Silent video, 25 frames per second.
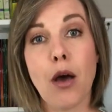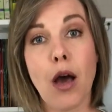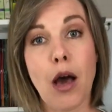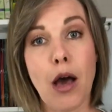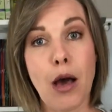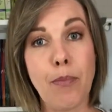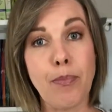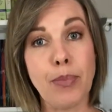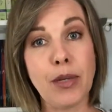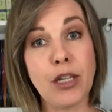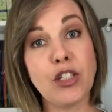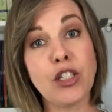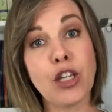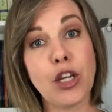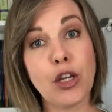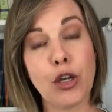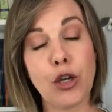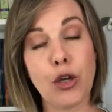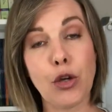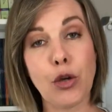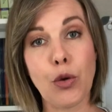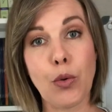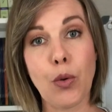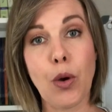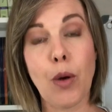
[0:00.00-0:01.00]

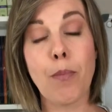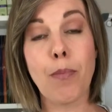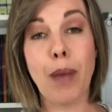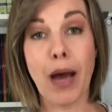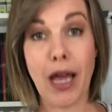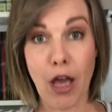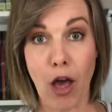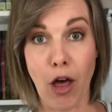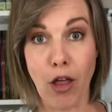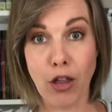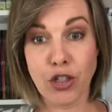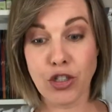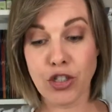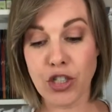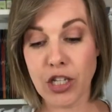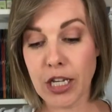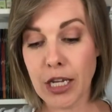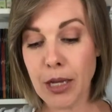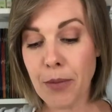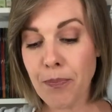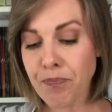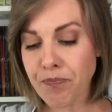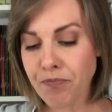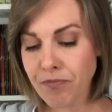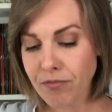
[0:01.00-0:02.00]
BJU
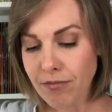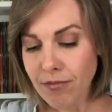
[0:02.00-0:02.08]
Biology